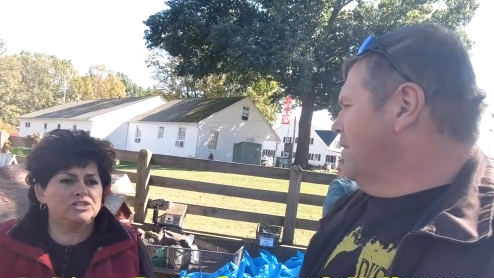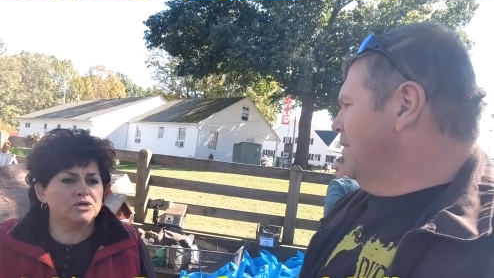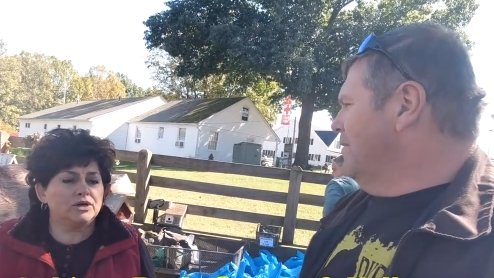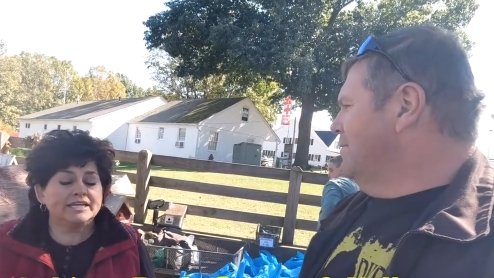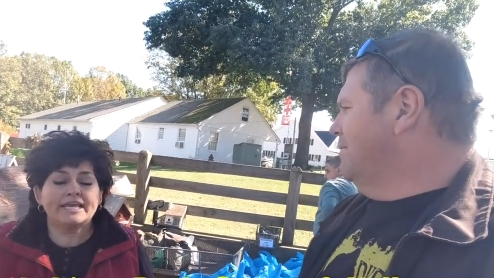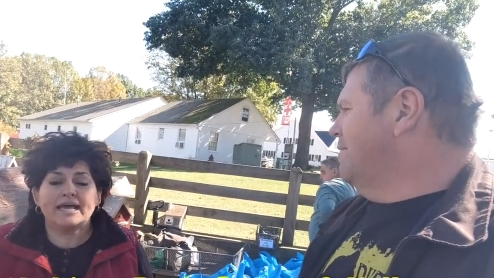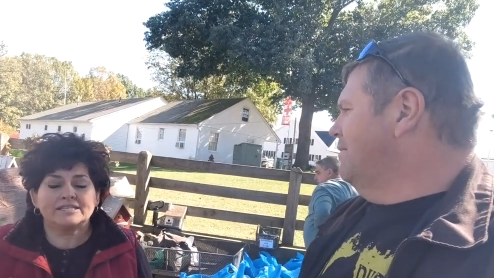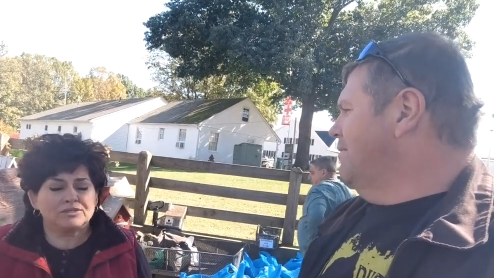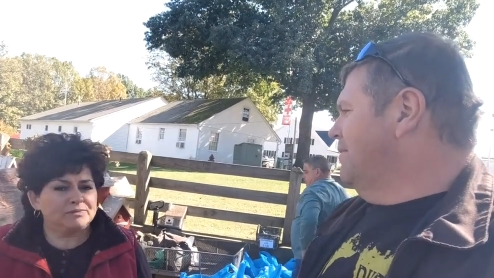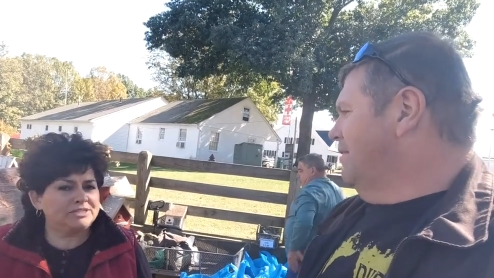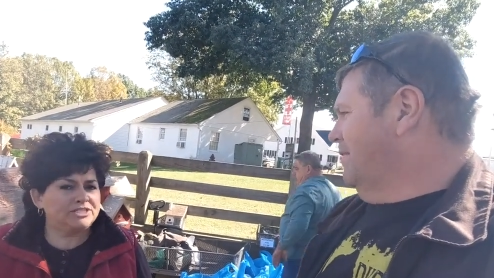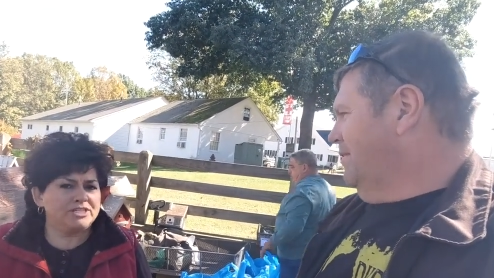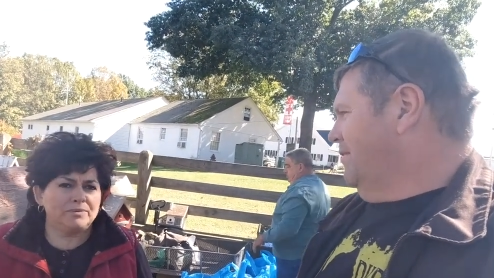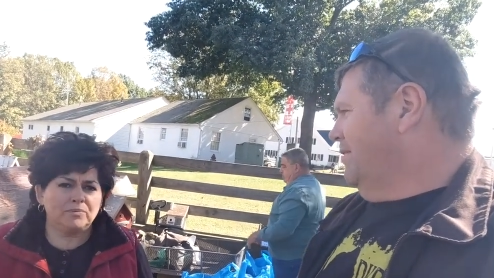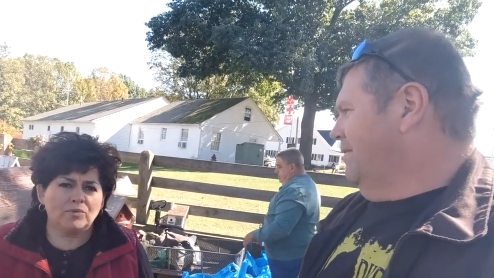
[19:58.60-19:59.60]
Speaker 1: Or? Sure. Yes, we
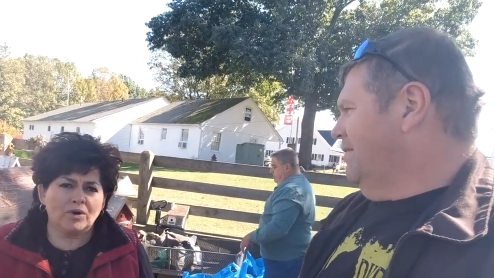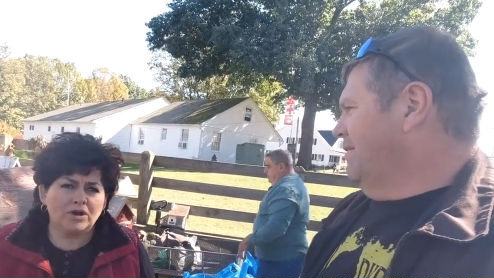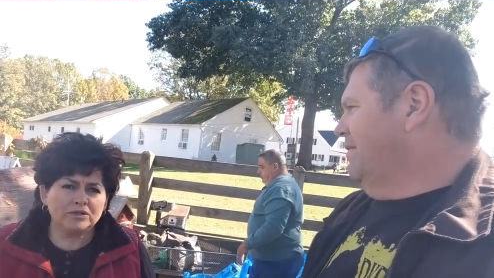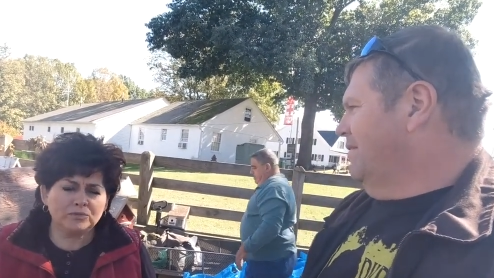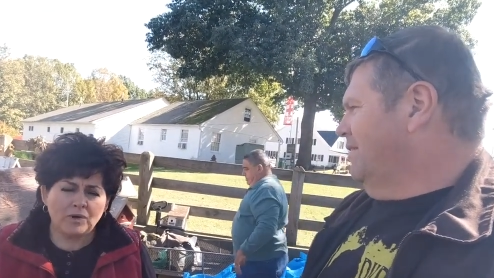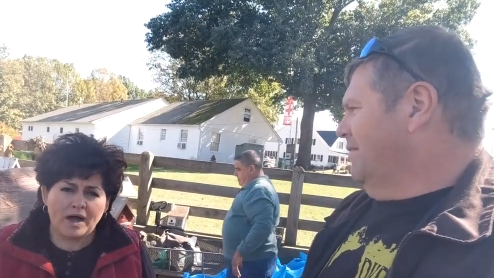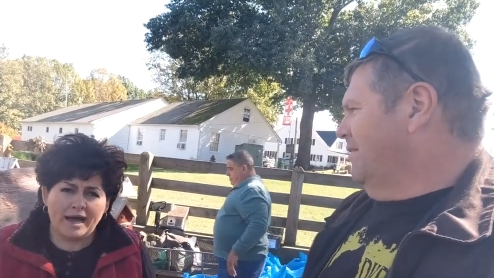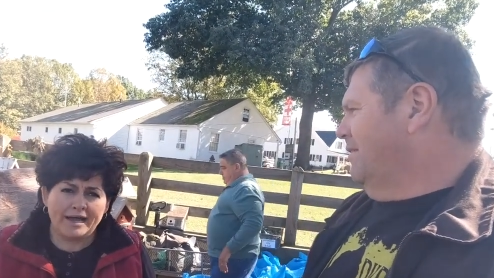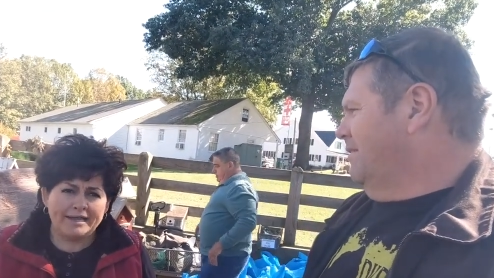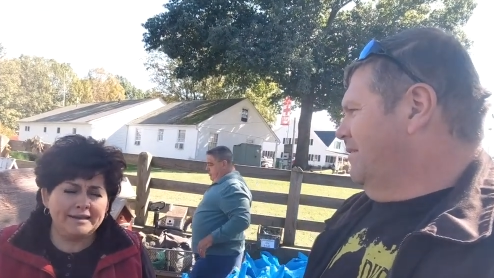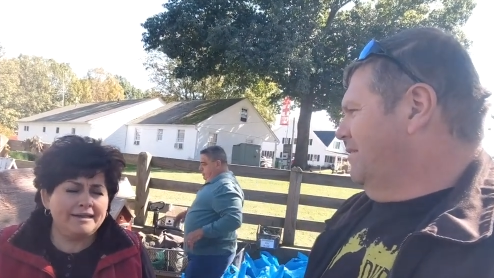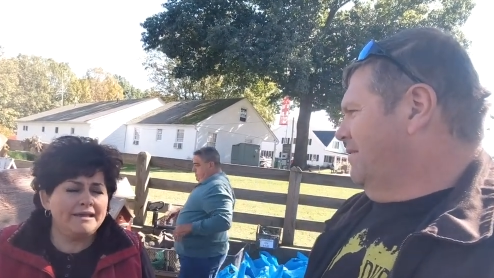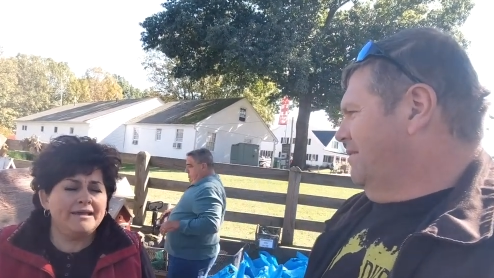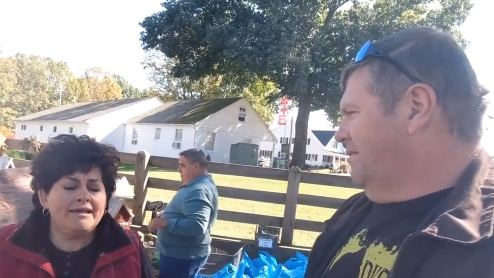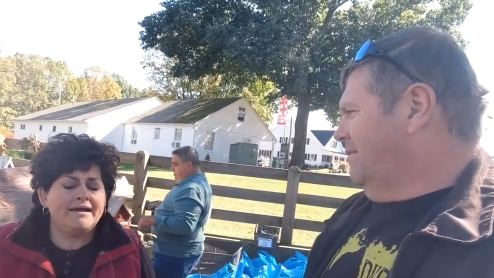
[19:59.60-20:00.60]
ship worldwide.